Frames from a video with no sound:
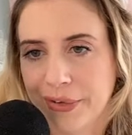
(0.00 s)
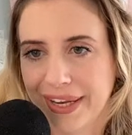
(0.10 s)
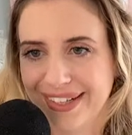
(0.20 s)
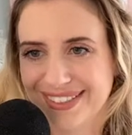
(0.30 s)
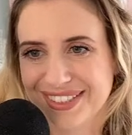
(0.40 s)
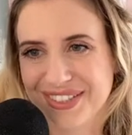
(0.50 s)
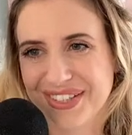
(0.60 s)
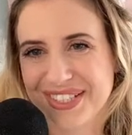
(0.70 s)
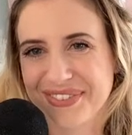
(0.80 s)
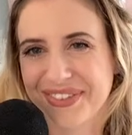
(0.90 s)
okay,
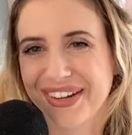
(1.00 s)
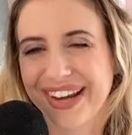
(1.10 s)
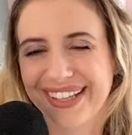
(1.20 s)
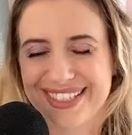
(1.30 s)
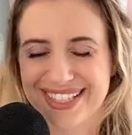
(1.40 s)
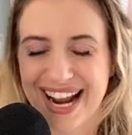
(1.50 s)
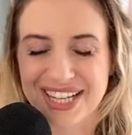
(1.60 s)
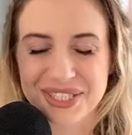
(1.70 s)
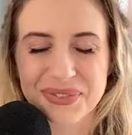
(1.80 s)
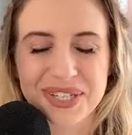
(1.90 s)
Christopher. Okay, listen,
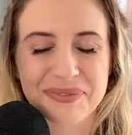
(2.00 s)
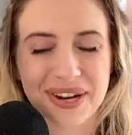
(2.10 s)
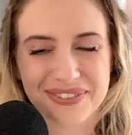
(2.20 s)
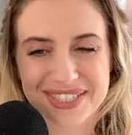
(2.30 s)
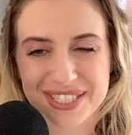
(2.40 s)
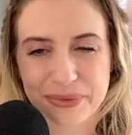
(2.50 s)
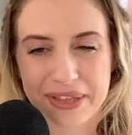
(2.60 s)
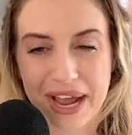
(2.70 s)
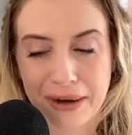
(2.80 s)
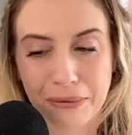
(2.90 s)
I just want to preface this with,
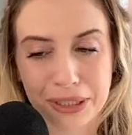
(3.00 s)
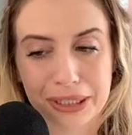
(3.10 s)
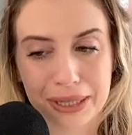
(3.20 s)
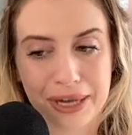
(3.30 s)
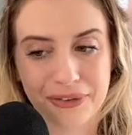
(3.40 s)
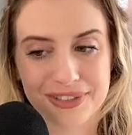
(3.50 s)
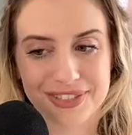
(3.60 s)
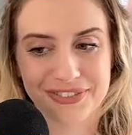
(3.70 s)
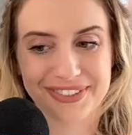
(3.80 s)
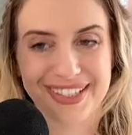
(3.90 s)
I really like
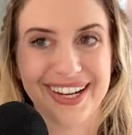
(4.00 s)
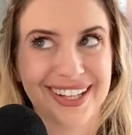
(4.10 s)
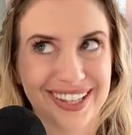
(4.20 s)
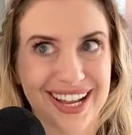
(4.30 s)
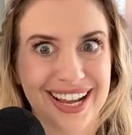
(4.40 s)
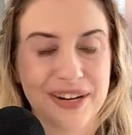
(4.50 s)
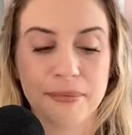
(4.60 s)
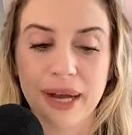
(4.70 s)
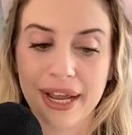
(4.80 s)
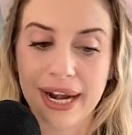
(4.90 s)
Christopher a lot,
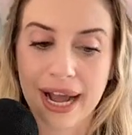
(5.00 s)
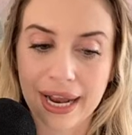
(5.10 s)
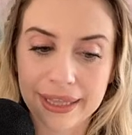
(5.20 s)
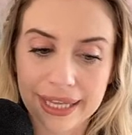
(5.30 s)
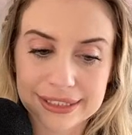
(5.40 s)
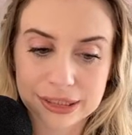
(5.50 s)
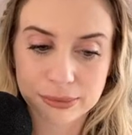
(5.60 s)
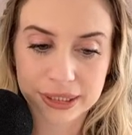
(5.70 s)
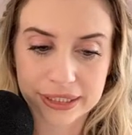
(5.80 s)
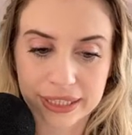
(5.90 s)
but I like to
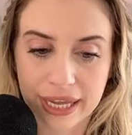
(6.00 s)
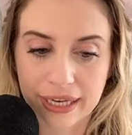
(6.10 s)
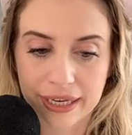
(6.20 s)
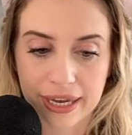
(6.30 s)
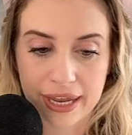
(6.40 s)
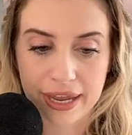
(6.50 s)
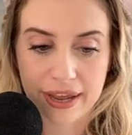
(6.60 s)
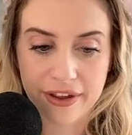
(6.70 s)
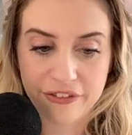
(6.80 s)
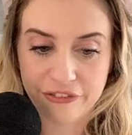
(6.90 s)
be like
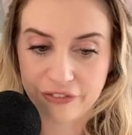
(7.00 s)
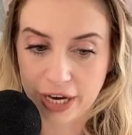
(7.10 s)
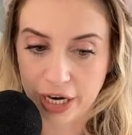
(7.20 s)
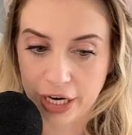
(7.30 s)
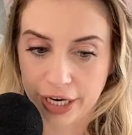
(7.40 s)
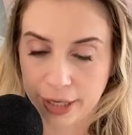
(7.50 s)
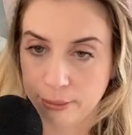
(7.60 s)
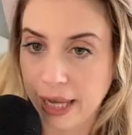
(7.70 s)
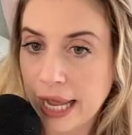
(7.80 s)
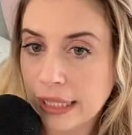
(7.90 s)
fair
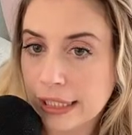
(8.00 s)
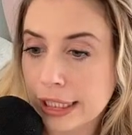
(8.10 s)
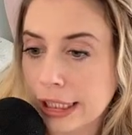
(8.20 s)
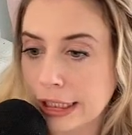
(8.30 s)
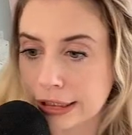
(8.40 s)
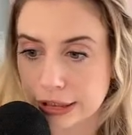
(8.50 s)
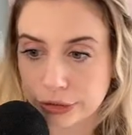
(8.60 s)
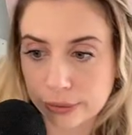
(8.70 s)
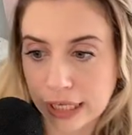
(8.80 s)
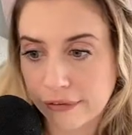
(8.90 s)
and balanced
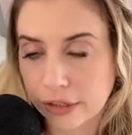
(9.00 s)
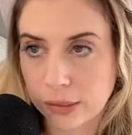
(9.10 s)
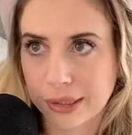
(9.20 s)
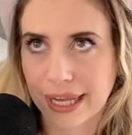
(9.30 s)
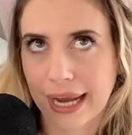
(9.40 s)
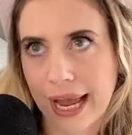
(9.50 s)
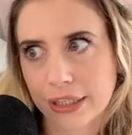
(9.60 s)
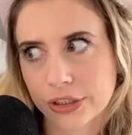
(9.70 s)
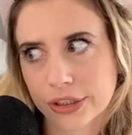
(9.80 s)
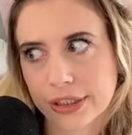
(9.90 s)
or whatever, but like
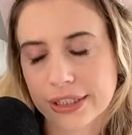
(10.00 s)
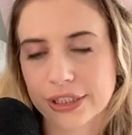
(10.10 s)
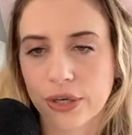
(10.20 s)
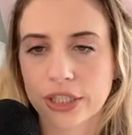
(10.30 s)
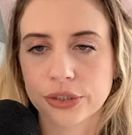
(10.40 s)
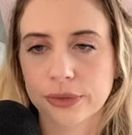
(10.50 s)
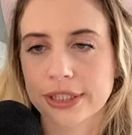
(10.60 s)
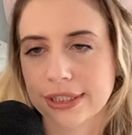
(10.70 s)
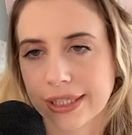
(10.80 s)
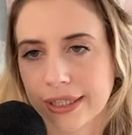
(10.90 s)
actually, so I just want
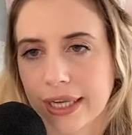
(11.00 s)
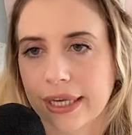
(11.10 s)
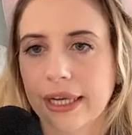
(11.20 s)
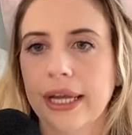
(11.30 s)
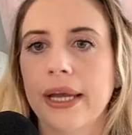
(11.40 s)
to say like,